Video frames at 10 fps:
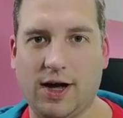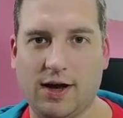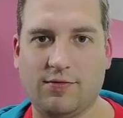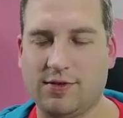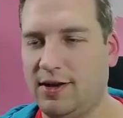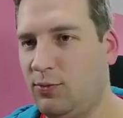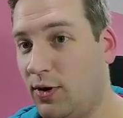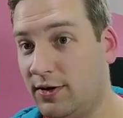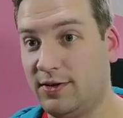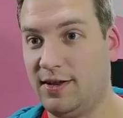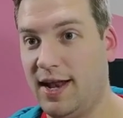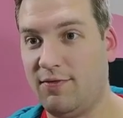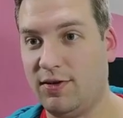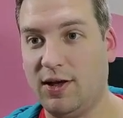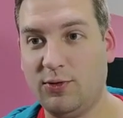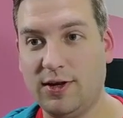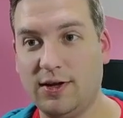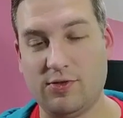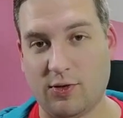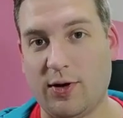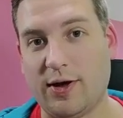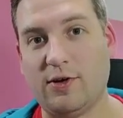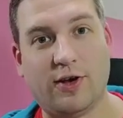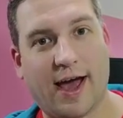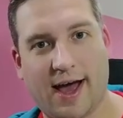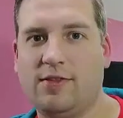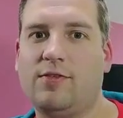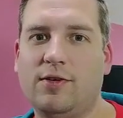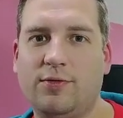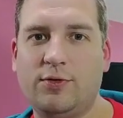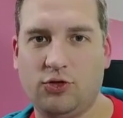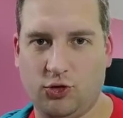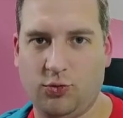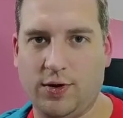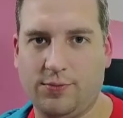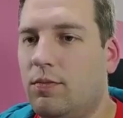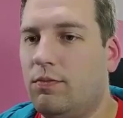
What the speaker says: I obviously wanted the level loaded so I could add stuff to it.